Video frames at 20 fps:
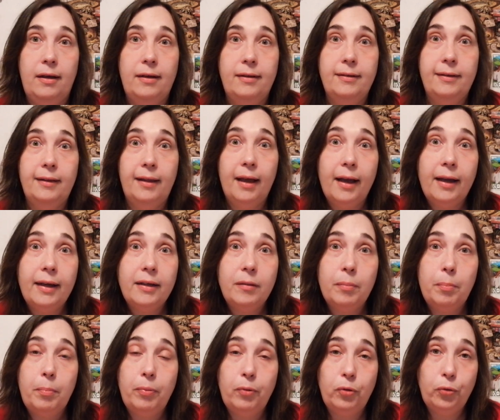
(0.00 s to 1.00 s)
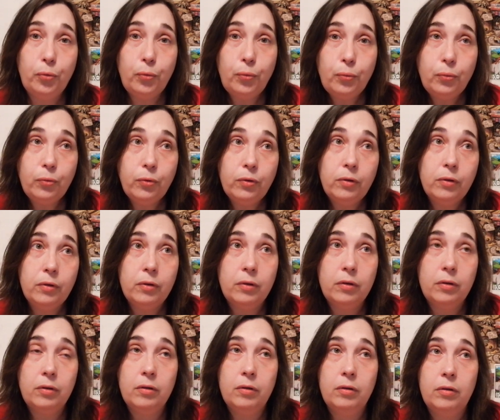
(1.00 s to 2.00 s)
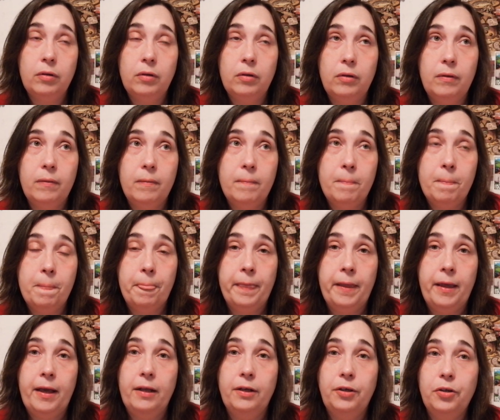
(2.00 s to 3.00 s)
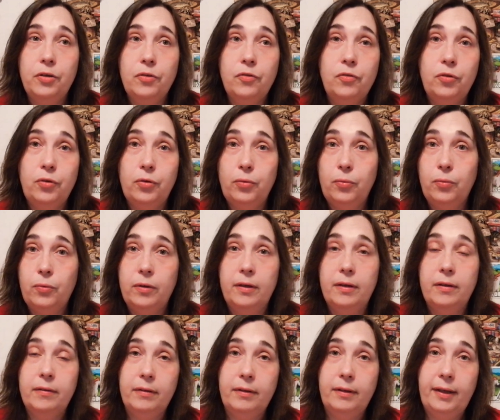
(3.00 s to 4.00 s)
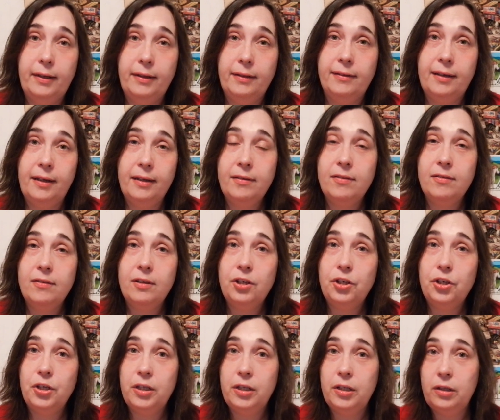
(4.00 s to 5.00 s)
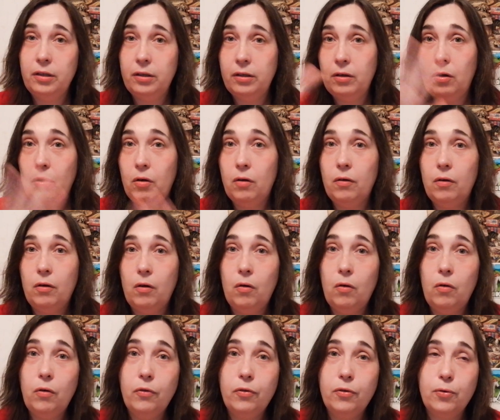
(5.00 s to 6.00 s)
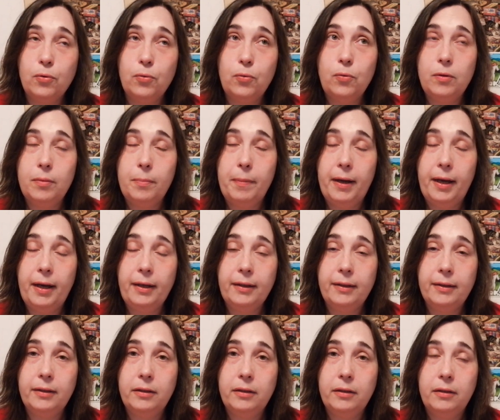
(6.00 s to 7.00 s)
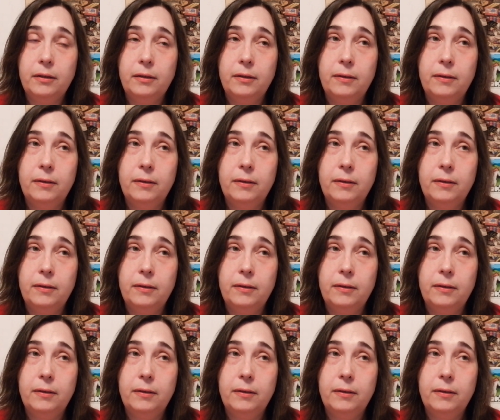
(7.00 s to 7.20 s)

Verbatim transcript: a light blue and just do like tent stitching all through the back.